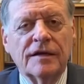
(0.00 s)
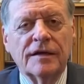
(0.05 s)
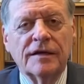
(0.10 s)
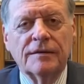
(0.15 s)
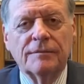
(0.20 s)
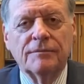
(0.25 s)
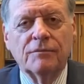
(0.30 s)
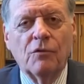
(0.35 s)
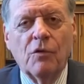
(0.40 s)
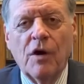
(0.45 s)

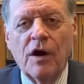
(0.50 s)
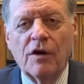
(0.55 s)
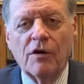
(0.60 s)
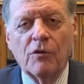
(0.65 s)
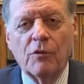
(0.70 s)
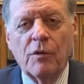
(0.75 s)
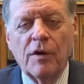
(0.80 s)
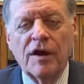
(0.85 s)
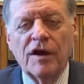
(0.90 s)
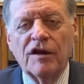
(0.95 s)

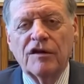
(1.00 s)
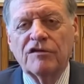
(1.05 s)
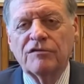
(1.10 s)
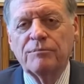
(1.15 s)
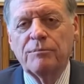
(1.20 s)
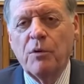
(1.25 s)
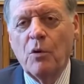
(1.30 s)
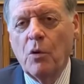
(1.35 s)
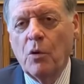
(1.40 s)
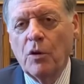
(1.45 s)
waterways,
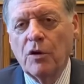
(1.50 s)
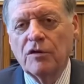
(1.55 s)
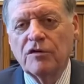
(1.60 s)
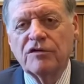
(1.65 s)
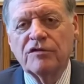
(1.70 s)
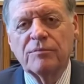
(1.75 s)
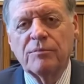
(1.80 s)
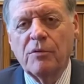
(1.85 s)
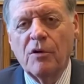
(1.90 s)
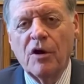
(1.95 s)
ports,
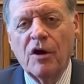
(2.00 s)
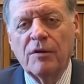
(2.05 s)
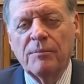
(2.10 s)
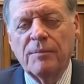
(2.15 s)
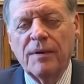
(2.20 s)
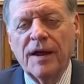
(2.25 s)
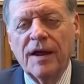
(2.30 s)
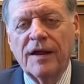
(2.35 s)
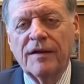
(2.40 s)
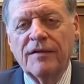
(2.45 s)

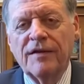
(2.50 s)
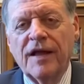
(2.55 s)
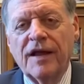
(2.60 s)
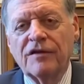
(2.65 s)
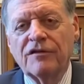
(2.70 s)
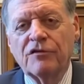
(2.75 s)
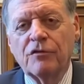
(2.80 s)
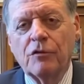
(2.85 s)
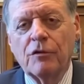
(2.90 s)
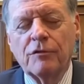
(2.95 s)
broadband, that
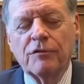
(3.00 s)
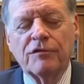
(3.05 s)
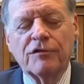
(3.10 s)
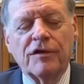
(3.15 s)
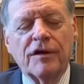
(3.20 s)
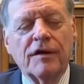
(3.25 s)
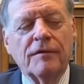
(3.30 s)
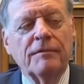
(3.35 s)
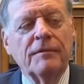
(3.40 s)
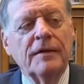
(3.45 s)
sort of
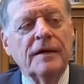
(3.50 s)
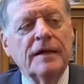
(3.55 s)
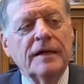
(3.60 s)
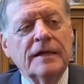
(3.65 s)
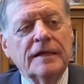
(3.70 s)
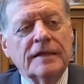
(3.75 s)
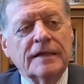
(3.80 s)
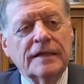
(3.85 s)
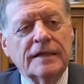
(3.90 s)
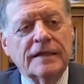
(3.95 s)
stuff.
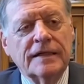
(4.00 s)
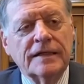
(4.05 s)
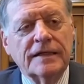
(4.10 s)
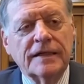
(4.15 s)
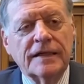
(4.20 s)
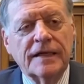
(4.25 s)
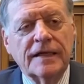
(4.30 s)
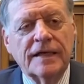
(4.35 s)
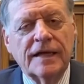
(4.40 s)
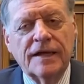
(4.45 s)

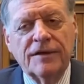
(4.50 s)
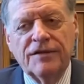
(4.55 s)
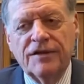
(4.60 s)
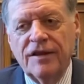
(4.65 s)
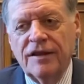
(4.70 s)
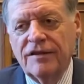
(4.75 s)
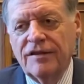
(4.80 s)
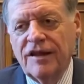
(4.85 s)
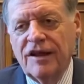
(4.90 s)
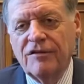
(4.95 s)
And I
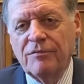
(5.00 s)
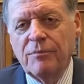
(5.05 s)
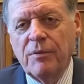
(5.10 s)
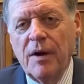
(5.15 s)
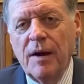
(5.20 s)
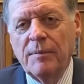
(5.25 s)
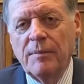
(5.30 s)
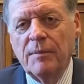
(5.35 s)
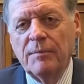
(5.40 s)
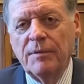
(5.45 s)
think that's
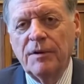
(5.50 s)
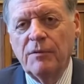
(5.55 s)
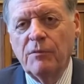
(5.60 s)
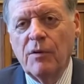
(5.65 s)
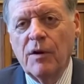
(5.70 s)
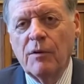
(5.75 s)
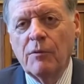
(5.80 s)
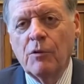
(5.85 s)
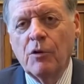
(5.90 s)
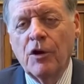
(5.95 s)
probably where
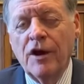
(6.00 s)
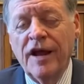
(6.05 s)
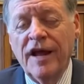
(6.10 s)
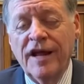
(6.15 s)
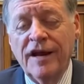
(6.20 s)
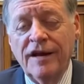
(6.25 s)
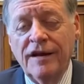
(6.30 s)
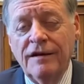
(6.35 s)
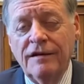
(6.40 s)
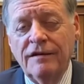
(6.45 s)
we're
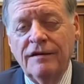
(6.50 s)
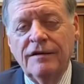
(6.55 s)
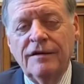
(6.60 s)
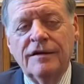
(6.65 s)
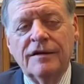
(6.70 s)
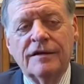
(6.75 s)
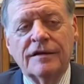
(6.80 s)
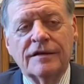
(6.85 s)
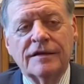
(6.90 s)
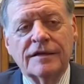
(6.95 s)
headed.
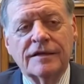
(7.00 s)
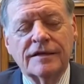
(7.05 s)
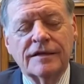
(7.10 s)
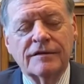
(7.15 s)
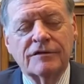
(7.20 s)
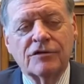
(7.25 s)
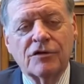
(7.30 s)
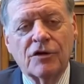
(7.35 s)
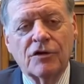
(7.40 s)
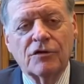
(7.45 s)
I
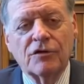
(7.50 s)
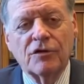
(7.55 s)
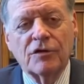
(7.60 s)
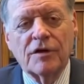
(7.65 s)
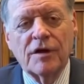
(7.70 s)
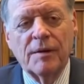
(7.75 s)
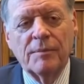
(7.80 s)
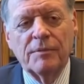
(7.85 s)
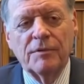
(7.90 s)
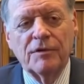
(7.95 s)
talked to a
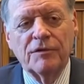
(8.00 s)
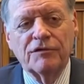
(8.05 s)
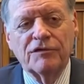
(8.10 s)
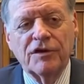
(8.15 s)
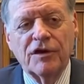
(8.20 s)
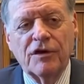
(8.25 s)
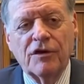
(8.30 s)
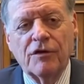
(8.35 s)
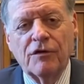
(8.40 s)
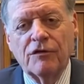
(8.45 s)
couple of
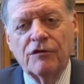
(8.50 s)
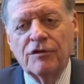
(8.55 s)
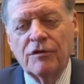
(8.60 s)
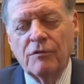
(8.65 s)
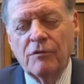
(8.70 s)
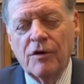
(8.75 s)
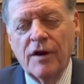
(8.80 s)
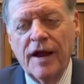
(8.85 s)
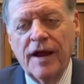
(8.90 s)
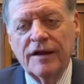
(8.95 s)
senators that were
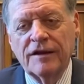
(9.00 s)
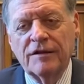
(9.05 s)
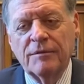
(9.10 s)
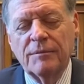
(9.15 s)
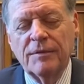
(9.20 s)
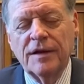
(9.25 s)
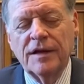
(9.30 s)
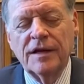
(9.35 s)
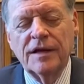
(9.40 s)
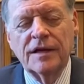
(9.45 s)
at the
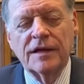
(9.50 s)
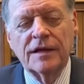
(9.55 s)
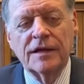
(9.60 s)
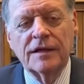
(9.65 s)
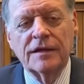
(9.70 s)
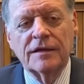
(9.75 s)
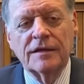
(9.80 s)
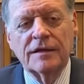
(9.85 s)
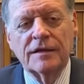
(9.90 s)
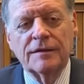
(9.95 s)
meeting,
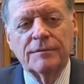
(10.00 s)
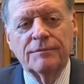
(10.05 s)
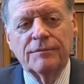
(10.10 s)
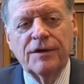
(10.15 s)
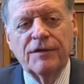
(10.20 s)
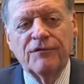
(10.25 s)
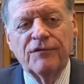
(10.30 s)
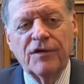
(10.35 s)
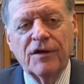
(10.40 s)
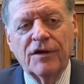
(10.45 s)
and they
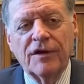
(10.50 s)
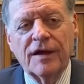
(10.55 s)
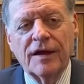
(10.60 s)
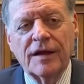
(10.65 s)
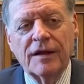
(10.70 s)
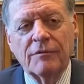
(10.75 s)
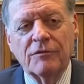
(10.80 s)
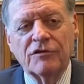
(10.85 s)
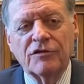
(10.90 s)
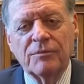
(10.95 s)
felt like it
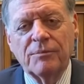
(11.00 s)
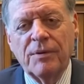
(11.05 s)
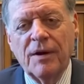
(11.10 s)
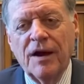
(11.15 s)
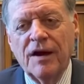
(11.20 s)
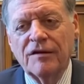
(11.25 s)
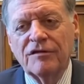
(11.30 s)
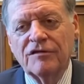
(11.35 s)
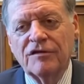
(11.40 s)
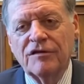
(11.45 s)
was a
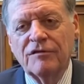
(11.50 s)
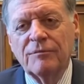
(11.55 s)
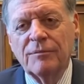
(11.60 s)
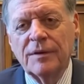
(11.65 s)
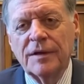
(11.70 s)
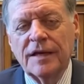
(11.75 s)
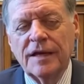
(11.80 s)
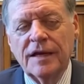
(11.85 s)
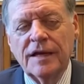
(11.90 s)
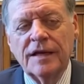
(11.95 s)
positive
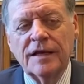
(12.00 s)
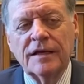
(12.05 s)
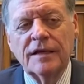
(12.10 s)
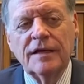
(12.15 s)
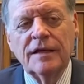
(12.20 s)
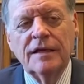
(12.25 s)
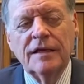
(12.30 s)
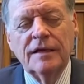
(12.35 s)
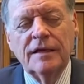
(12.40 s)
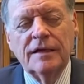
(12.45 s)
beginning.
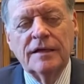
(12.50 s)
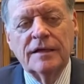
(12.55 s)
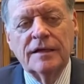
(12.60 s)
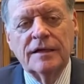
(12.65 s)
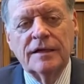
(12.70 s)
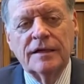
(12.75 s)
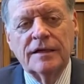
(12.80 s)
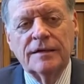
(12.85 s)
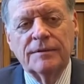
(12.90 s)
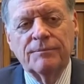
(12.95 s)

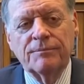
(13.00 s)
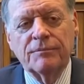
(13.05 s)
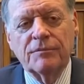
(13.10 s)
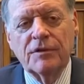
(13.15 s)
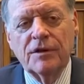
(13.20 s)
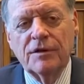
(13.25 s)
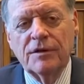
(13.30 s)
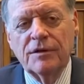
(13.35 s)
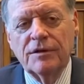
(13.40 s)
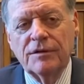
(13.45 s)

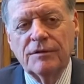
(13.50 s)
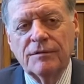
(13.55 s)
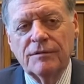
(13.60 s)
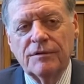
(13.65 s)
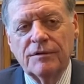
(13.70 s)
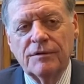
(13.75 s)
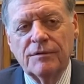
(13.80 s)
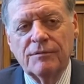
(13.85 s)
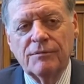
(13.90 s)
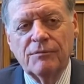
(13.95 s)

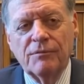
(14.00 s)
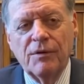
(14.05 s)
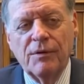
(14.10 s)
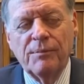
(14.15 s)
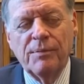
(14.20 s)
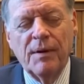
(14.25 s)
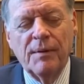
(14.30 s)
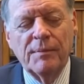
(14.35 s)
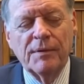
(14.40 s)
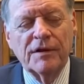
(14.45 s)
The
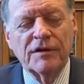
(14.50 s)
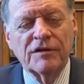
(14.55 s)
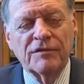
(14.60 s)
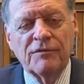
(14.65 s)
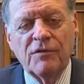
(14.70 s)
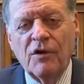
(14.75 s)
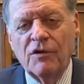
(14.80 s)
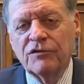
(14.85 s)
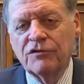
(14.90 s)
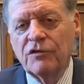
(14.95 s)
Republicans have
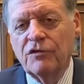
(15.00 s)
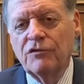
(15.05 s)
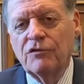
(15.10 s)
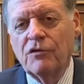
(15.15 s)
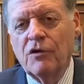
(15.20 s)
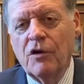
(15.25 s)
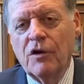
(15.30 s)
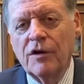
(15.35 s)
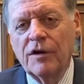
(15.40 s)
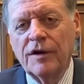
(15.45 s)
also
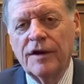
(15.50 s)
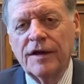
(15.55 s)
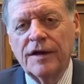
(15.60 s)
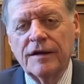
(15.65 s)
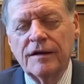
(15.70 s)
drawn a